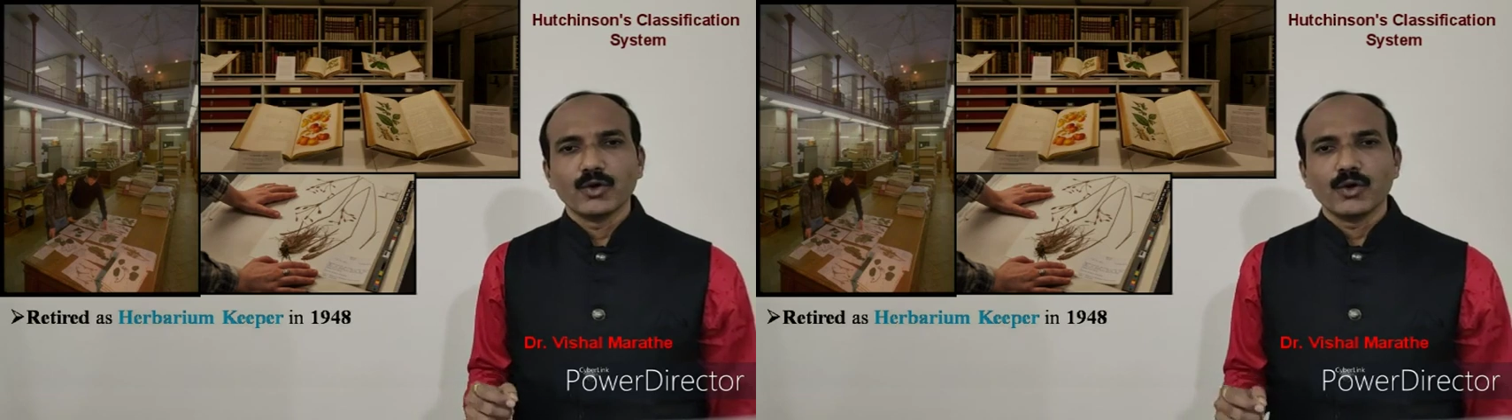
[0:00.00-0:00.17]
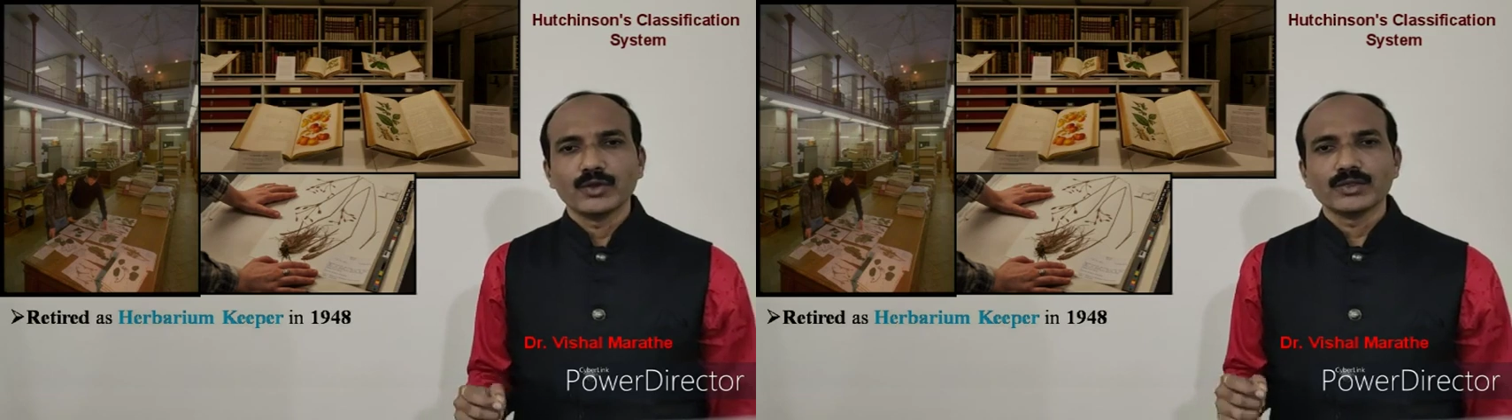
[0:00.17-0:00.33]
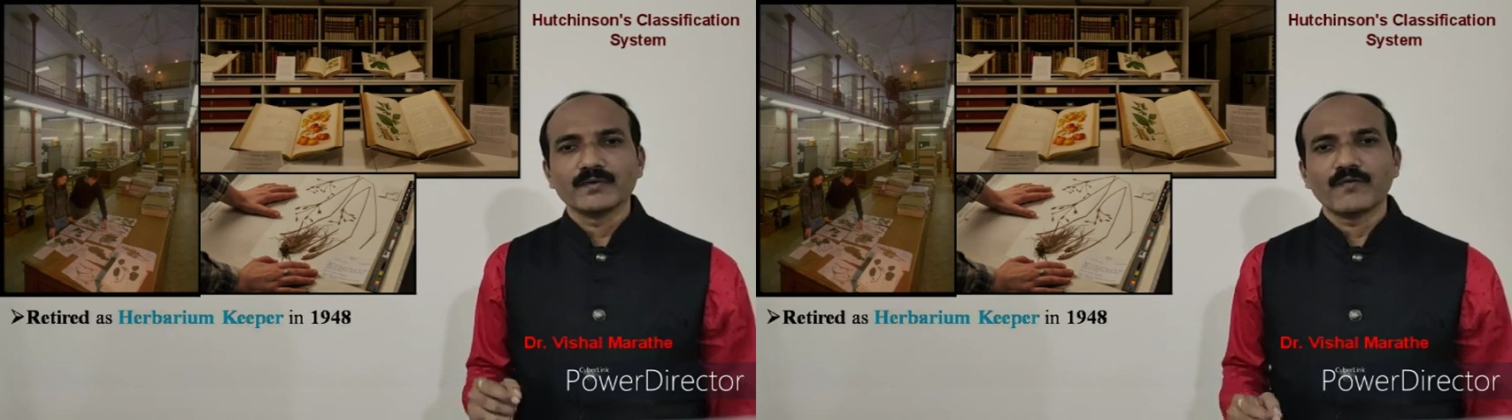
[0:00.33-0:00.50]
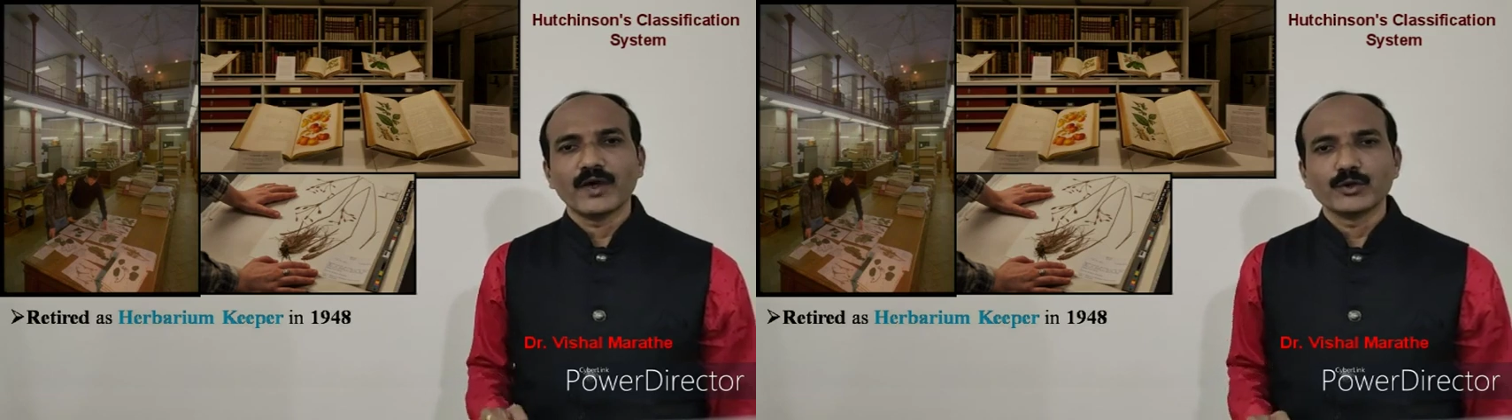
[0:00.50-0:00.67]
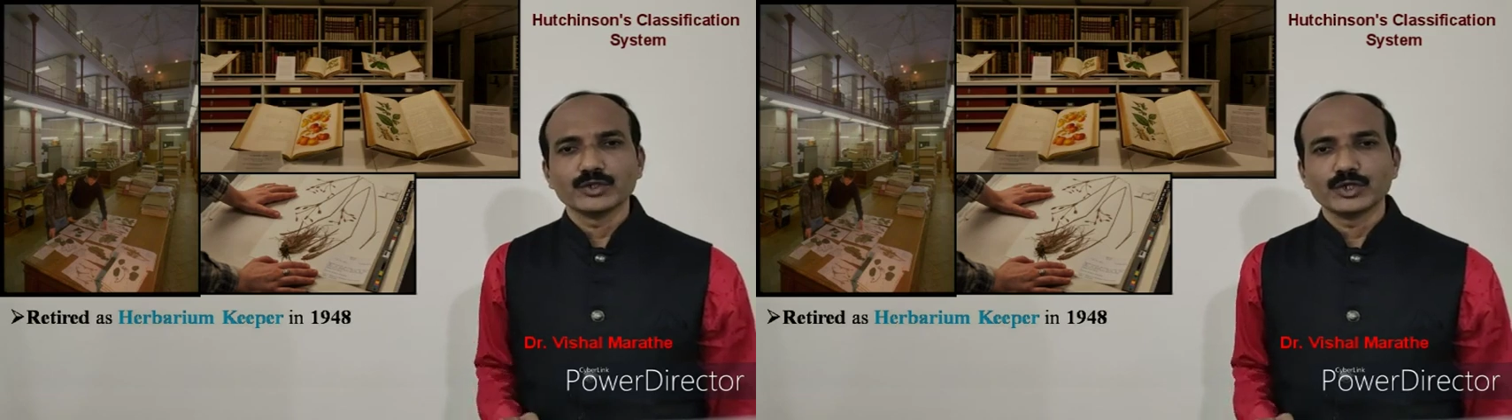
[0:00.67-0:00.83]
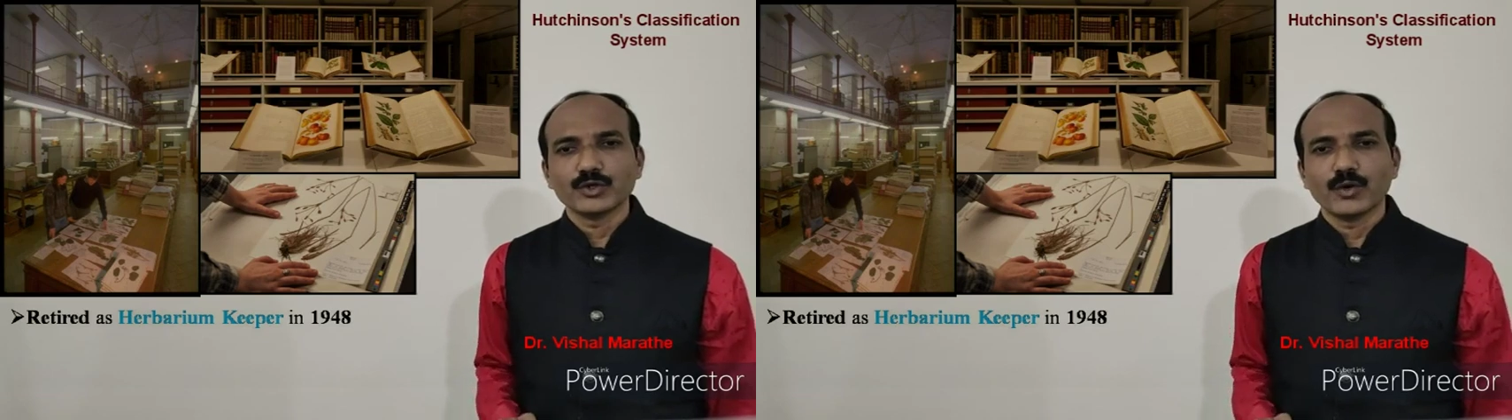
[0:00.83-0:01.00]
on the
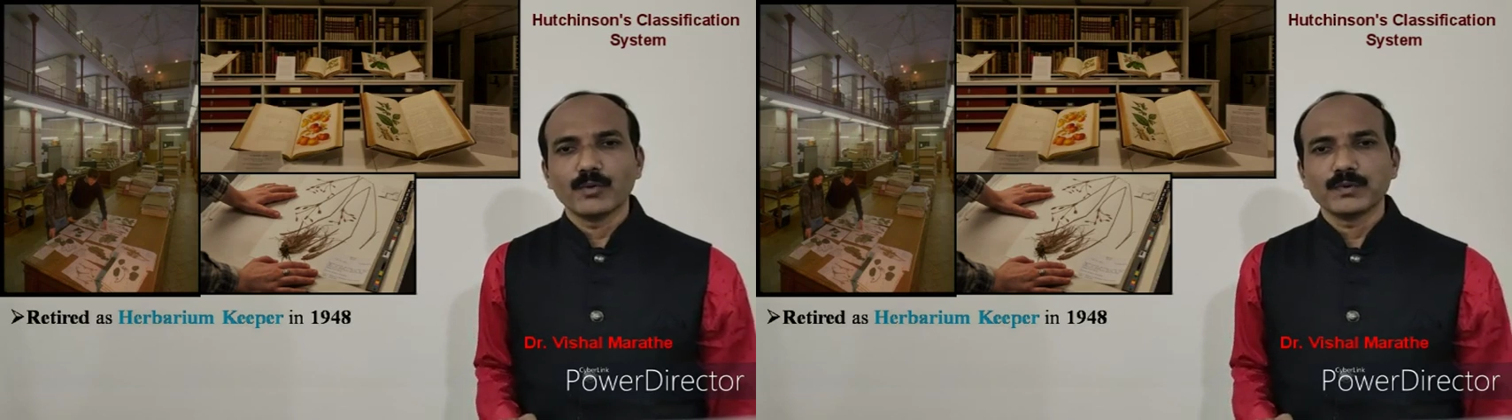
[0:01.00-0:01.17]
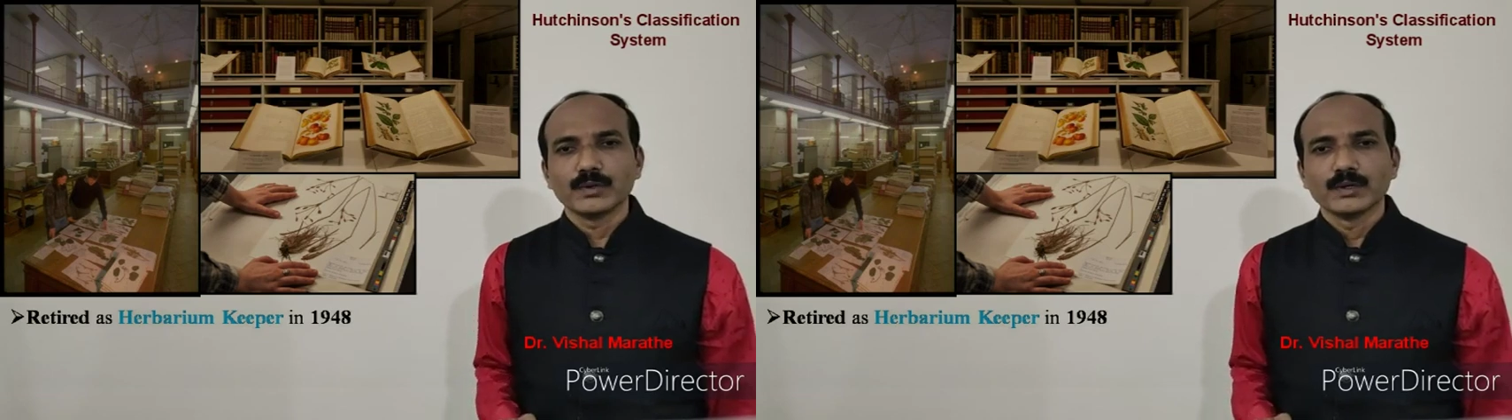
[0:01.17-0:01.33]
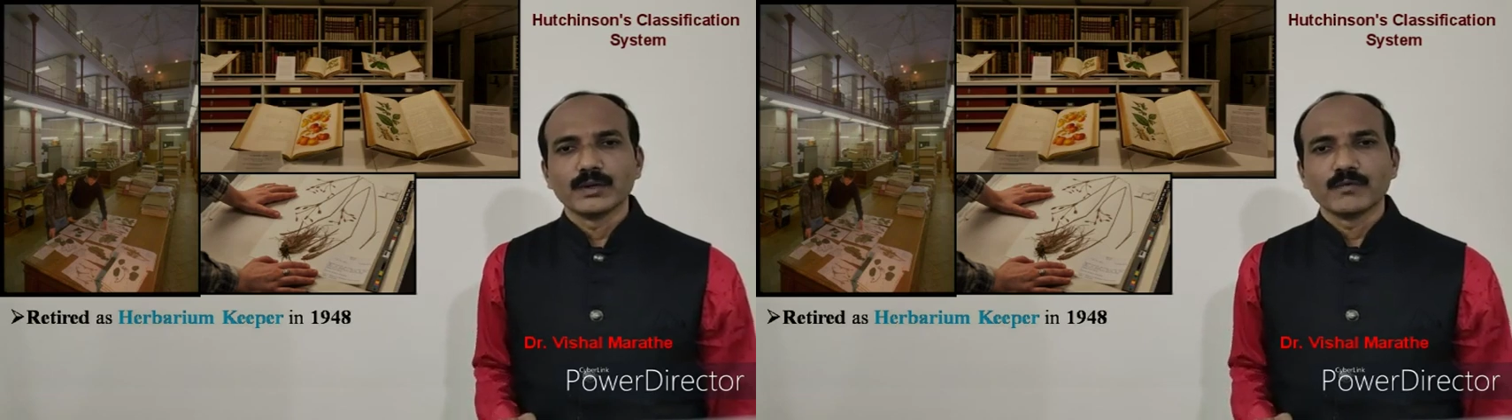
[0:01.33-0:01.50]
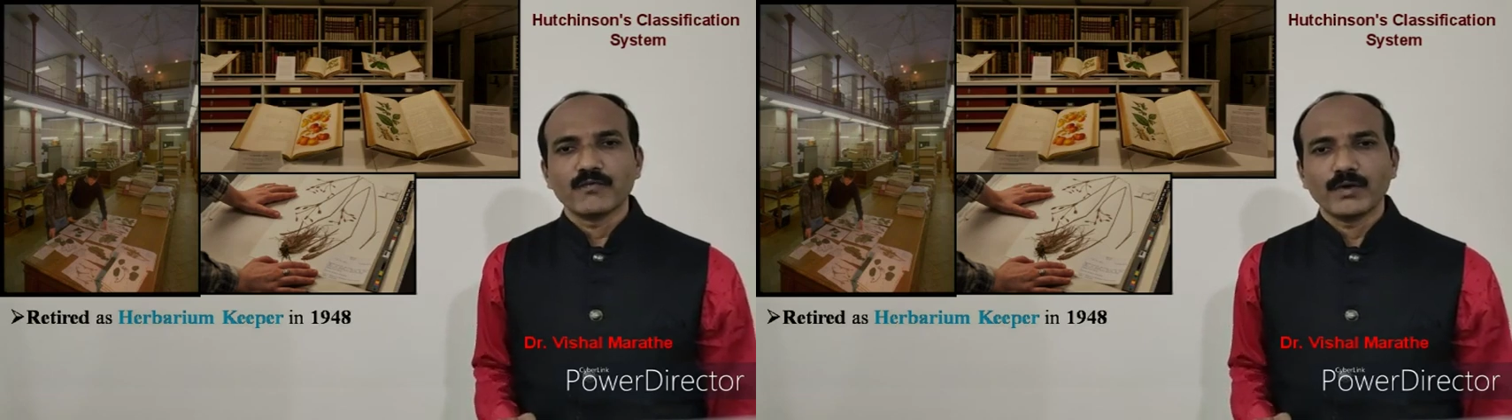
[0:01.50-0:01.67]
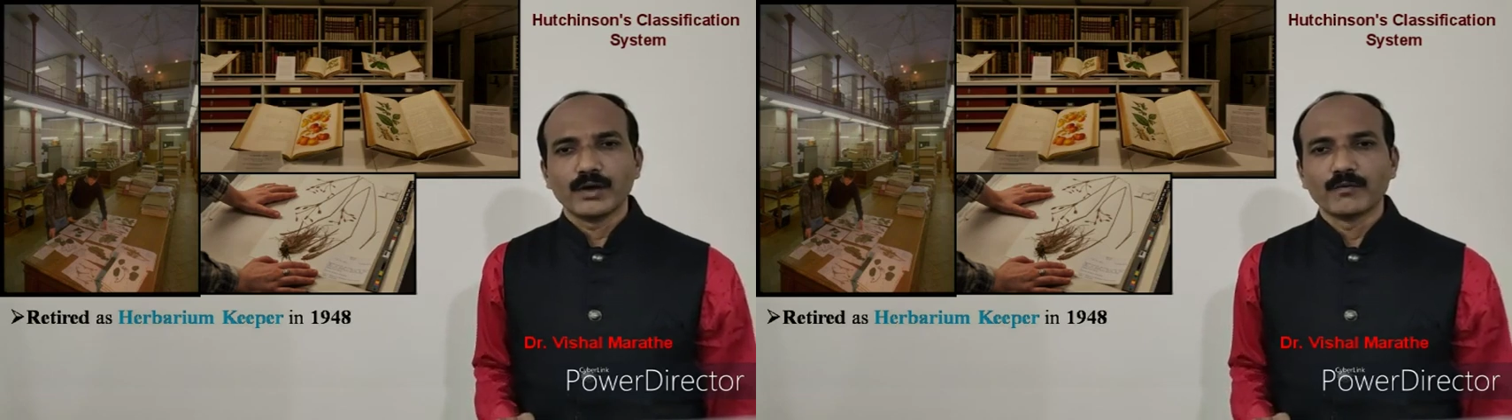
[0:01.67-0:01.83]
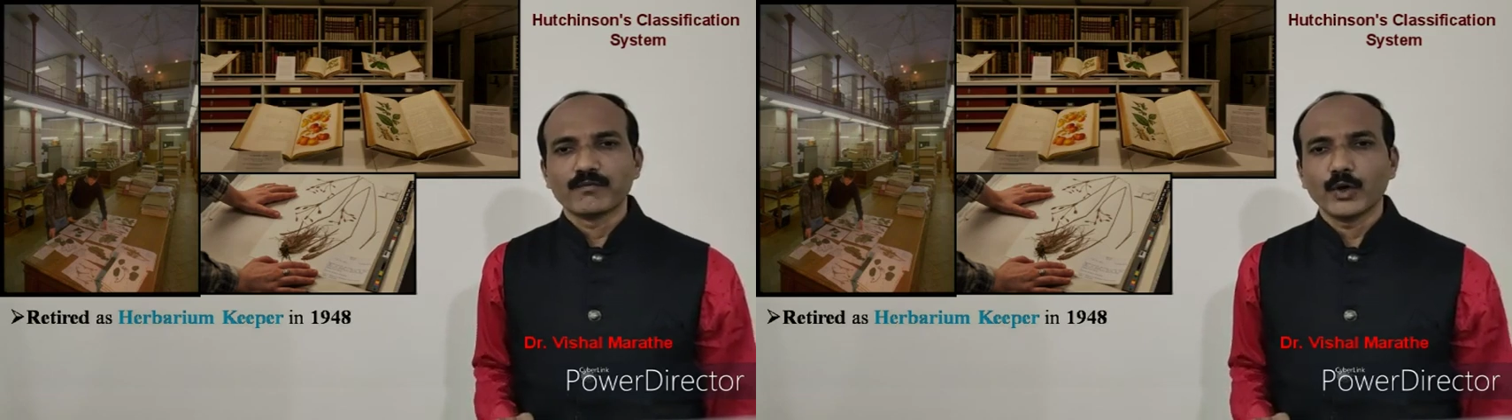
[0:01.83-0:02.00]
phylogeny of
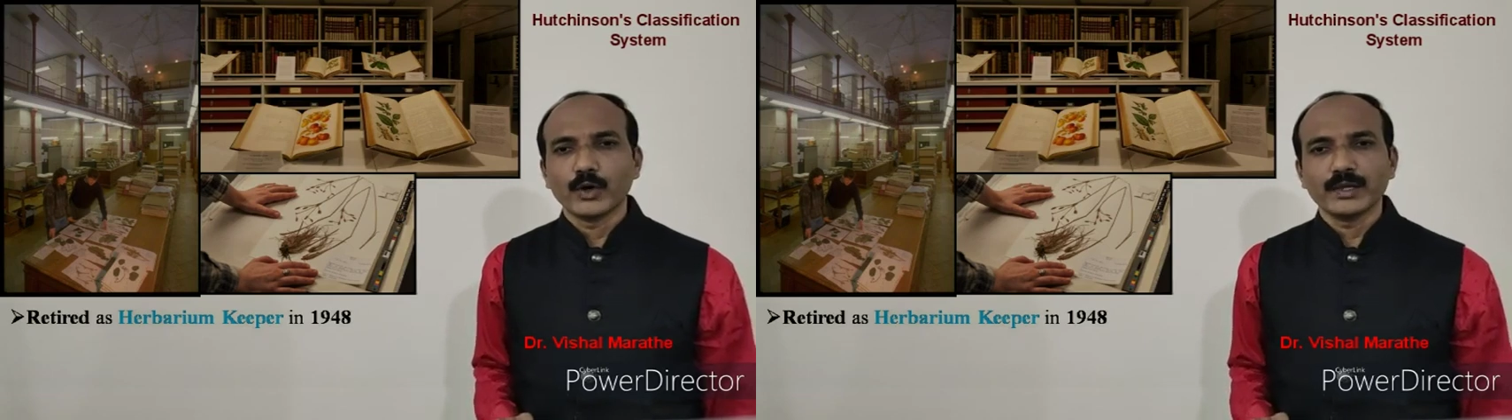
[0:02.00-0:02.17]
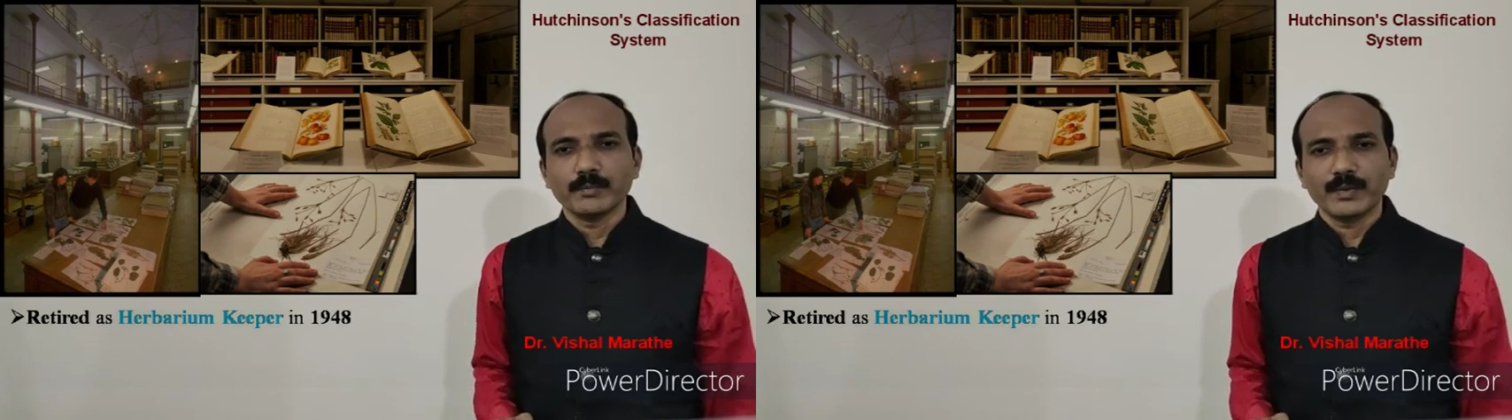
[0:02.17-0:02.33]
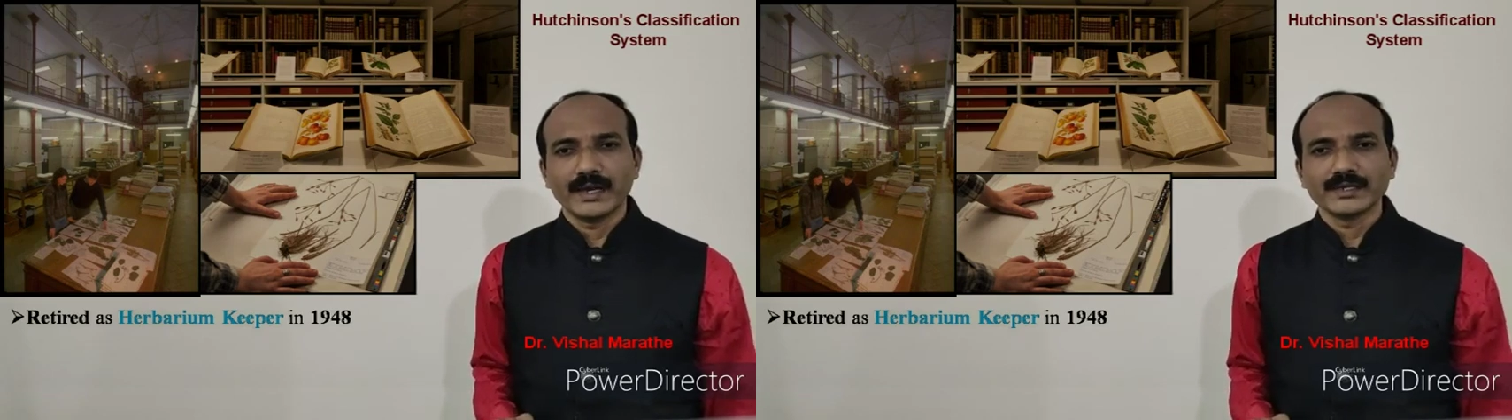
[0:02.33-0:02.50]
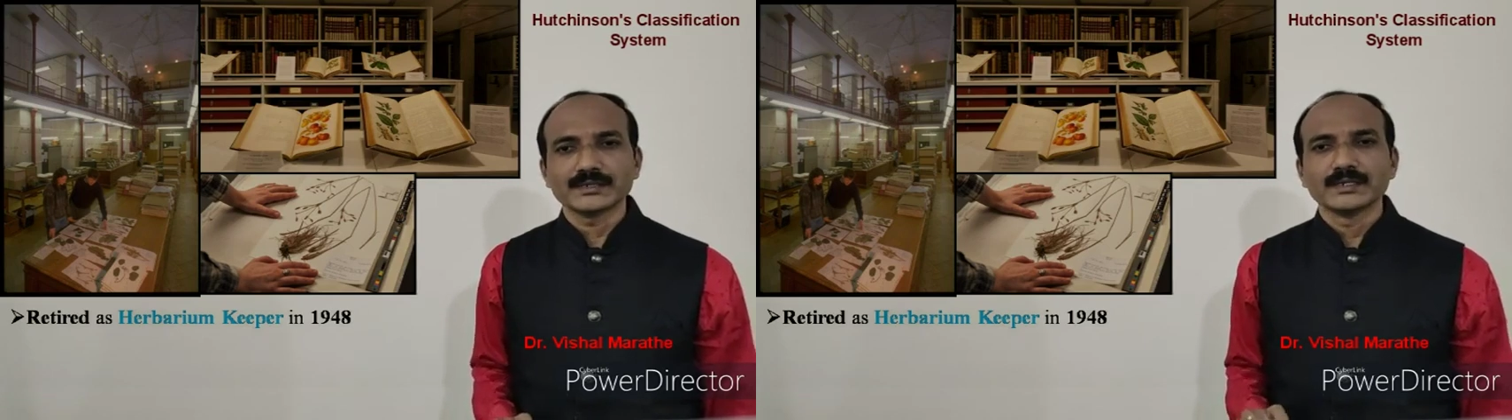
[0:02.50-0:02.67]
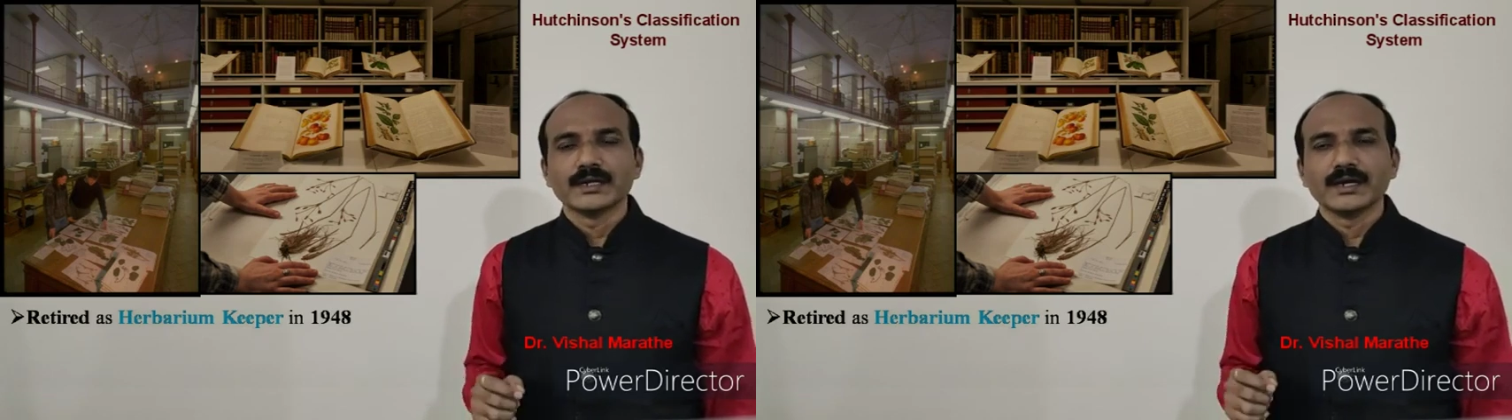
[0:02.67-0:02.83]
flowering plants